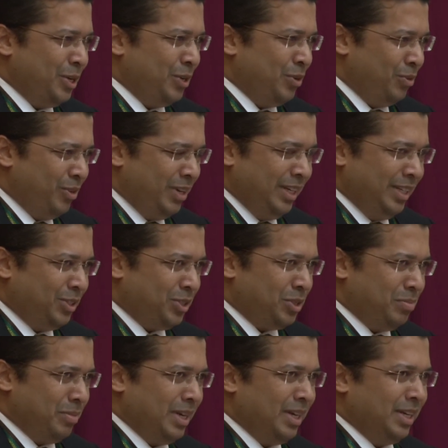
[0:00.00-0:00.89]
really
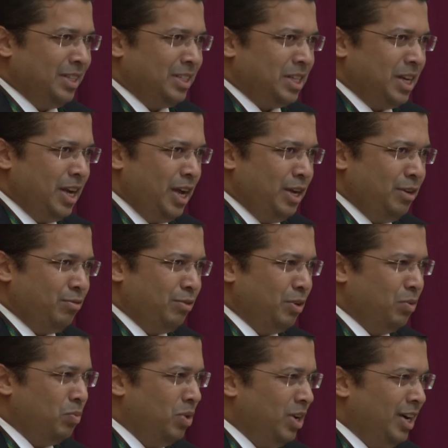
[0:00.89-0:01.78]
tremendous life
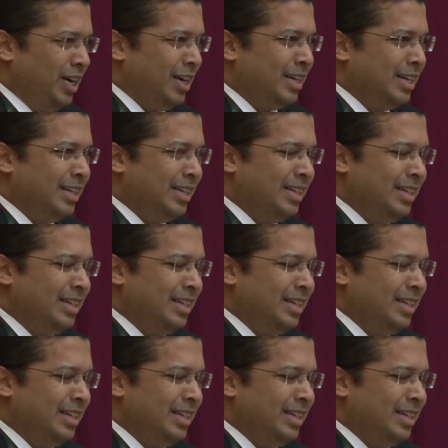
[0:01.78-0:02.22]
and work.